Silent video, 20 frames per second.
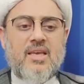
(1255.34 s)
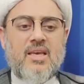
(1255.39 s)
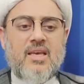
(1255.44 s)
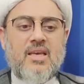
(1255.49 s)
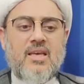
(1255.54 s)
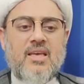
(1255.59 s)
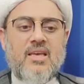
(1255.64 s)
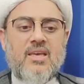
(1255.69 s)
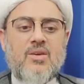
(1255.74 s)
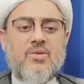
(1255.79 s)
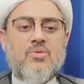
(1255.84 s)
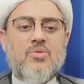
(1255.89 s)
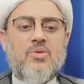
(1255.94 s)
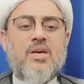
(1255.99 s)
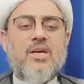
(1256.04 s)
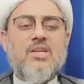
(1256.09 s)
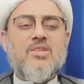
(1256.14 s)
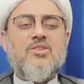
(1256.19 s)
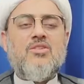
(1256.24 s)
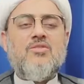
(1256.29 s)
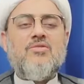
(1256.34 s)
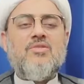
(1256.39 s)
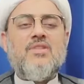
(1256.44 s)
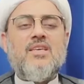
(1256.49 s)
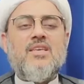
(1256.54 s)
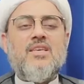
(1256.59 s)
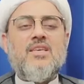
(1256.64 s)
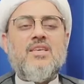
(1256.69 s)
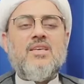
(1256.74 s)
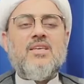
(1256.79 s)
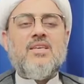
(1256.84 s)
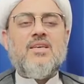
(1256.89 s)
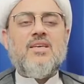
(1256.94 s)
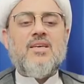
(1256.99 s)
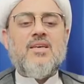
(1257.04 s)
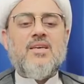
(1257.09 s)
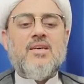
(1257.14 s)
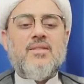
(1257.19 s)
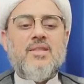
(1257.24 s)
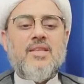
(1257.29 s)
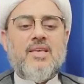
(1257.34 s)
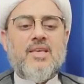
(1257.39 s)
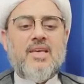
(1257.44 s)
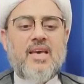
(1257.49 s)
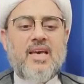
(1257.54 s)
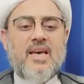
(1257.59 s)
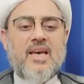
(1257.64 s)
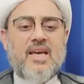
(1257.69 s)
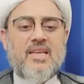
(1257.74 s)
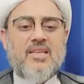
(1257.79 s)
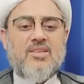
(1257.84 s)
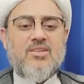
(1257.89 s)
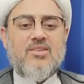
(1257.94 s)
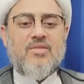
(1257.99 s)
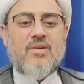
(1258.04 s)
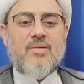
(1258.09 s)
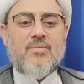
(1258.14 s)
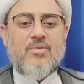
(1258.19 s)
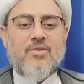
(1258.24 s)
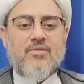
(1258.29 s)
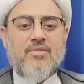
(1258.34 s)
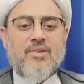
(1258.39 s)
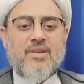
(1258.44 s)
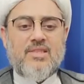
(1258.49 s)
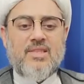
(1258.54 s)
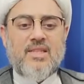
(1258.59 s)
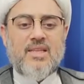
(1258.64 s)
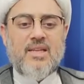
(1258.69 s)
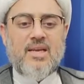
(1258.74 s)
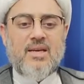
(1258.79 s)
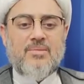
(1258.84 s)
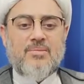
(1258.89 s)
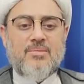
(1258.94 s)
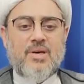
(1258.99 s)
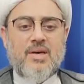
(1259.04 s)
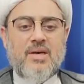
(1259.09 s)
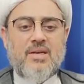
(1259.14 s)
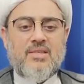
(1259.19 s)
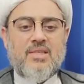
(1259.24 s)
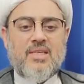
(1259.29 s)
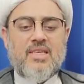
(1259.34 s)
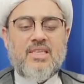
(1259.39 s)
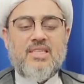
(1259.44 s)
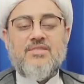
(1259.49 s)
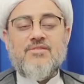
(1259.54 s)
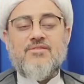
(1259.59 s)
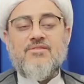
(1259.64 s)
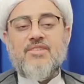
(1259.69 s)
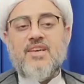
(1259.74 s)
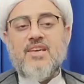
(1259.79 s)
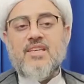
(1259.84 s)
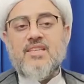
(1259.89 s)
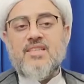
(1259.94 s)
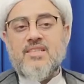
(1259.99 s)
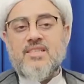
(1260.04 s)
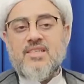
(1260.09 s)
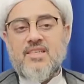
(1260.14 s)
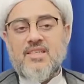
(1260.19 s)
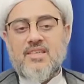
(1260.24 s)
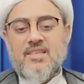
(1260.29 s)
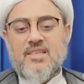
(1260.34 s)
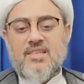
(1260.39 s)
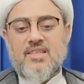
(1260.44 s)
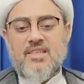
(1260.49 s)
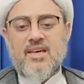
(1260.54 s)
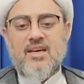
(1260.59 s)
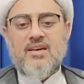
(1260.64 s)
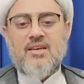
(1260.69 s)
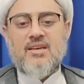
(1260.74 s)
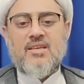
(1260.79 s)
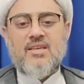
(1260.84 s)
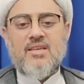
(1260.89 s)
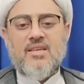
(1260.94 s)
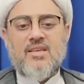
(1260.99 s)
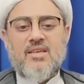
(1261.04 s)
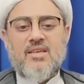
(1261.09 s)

He who cut off the hand of Abul Fazl al-Abbas, his face turned dark.